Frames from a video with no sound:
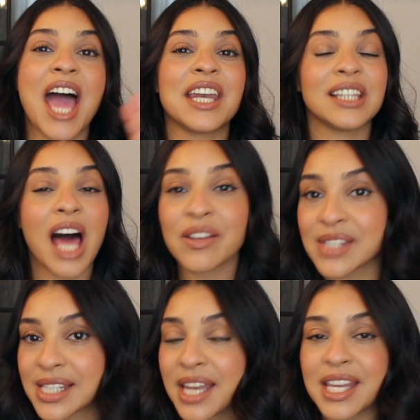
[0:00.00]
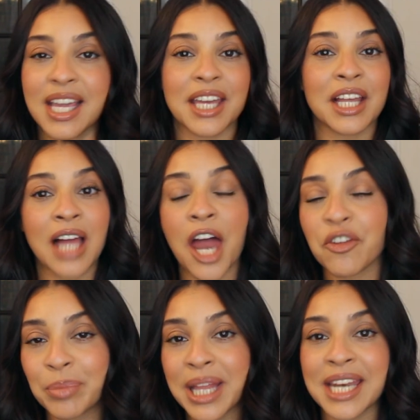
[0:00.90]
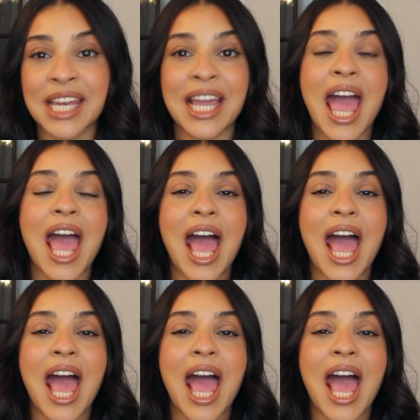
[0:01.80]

and a lot of studying and a lot of planning.